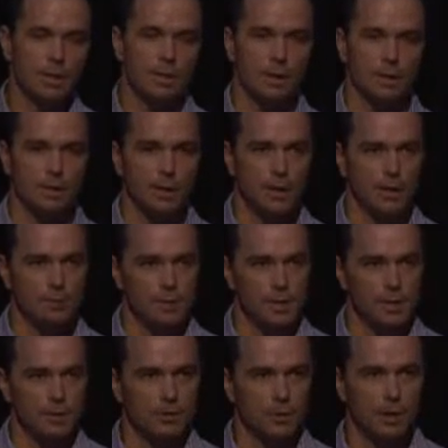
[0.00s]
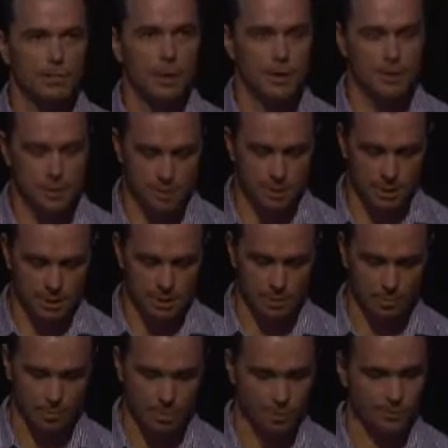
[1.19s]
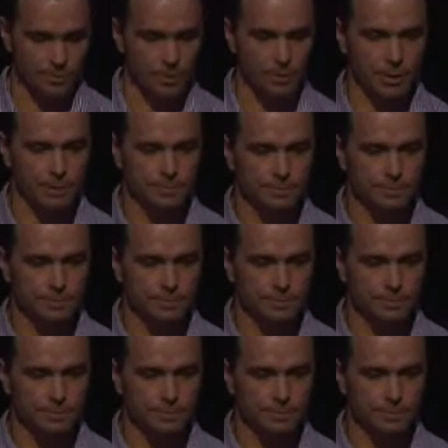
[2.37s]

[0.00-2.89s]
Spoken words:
they could get a result and manage the patient appropriately.